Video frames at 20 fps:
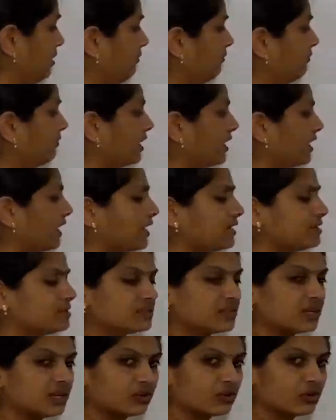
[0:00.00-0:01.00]
1 and
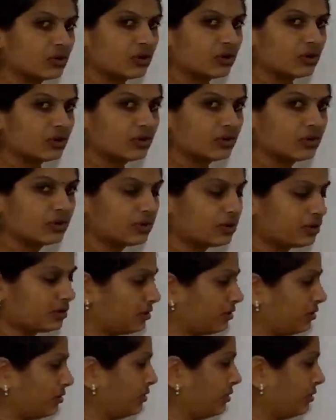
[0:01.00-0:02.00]
0,
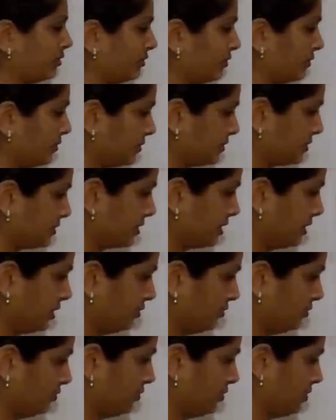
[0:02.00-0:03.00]

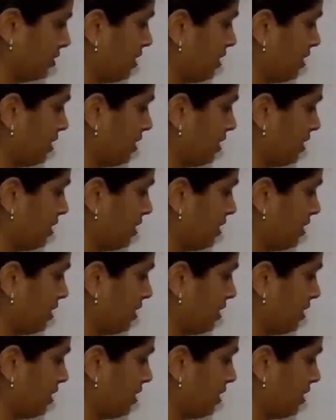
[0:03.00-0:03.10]
0.